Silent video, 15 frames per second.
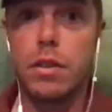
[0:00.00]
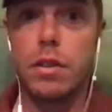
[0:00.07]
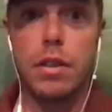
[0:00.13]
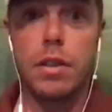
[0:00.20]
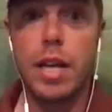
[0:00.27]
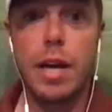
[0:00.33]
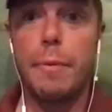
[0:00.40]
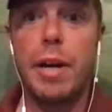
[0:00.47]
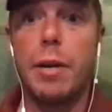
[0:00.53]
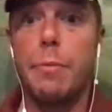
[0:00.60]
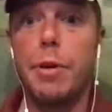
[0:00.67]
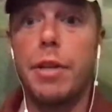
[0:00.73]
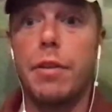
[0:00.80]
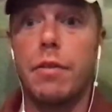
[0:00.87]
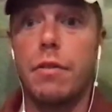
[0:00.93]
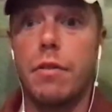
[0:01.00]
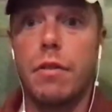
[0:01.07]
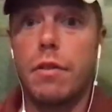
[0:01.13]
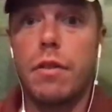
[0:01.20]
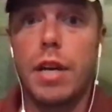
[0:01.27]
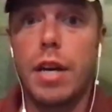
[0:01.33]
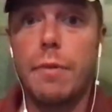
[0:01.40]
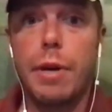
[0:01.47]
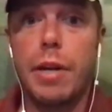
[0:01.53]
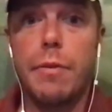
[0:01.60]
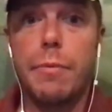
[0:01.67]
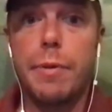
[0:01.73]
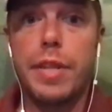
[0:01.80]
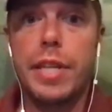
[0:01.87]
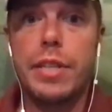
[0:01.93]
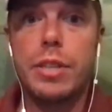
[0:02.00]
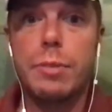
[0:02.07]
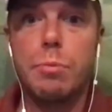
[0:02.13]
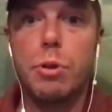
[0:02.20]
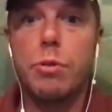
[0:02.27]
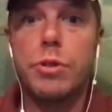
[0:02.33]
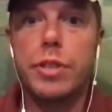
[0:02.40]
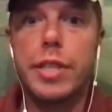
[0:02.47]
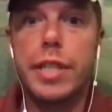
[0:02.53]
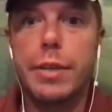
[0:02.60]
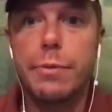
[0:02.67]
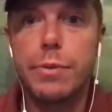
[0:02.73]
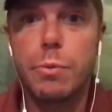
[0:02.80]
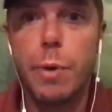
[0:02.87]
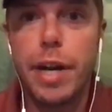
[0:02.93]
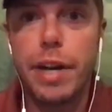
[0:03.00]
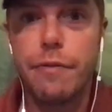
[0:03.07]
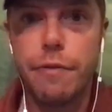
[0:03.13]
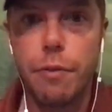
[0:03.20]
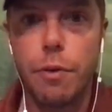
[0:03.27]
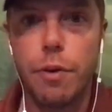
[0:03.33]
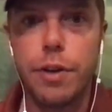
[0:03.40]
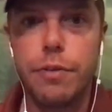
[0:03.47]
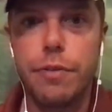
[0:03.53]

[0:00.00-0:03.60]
that might have been the explosion that he was waiting for,